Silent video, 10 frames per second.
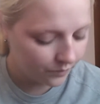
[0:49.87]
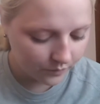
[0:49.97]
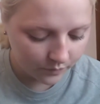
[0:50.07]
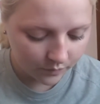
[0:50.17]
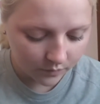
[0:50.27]

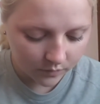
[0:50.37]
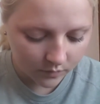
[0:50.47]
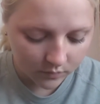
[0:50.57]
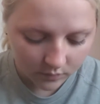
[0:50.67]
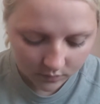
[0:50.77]

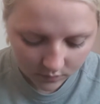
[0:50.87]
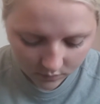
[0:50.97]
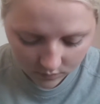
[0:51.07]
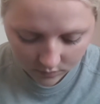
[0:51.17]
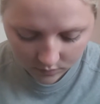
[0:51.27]

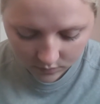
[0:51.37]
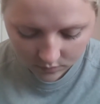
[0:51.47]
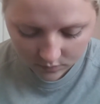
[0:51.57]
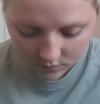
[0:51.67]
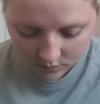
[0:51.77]

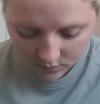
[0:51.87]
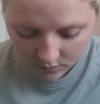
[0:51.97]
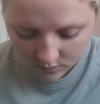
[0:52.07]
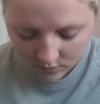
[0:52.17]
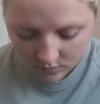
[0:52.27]

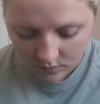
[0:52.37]
Nobody speaks.